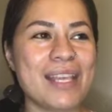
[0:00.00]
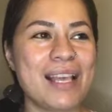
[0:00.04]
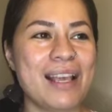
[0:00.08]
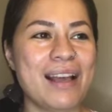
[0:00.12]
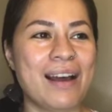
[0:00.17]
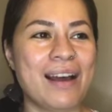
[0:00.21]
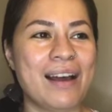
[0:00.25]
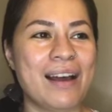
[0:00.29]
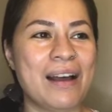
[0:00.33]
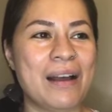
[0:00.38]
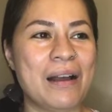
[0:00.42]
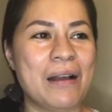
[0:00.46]

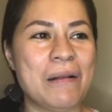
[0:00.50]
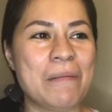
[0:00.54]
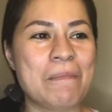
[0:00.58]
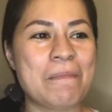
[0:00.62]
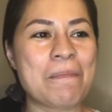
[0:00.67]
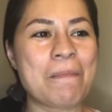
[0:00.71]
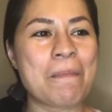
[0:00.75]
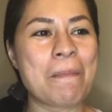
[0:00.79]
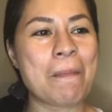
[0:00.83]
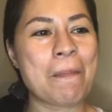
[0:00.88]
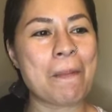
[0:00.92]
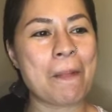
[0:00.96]

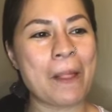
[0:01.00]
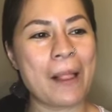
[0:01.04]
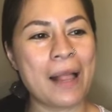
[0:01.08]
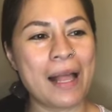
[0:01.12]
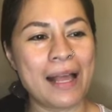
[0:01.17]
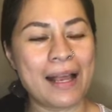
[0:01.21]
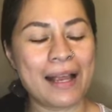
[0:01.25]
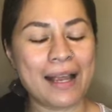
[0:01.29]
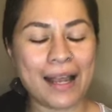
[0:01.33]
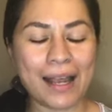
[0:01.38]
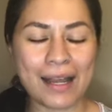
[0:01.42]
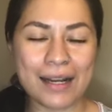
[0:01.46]
kind
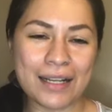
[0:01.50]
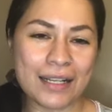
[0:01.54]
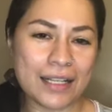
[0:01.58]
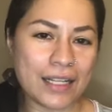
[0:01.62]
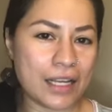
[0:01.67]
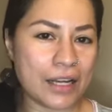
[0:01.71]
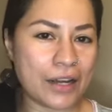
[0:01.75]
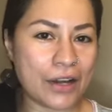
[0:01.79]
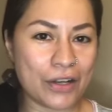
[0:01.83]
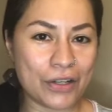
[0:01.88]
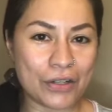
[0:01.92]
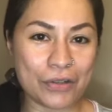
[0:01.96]
of
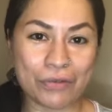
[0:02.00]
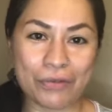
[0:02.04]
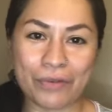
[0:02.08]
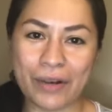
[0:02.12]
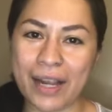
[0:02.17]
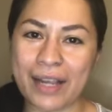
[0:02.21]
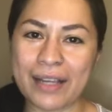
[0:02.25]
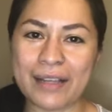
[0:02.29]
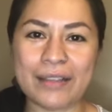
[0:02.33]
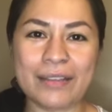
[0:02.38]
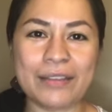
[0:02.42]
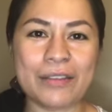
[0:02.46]
like on a
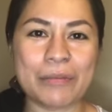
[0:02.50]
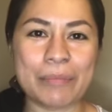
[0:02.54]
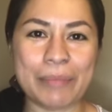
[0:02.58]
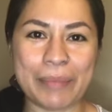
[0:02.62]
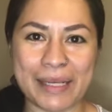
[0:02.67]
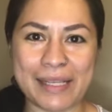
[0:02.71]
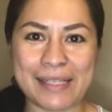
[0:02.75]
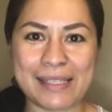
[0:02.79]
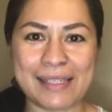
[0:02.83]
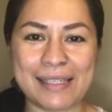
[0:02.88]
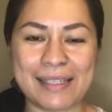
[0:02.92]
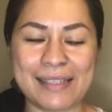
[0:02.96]
regular
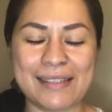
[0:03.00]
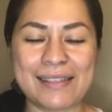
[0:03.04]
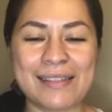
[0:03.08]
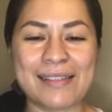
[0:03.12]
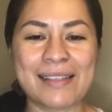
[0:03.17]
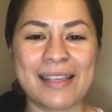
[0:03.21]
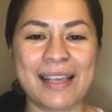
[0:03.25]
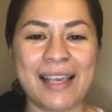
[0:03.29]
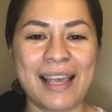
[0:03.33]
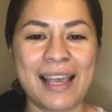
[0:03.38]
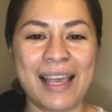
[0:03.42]
basis.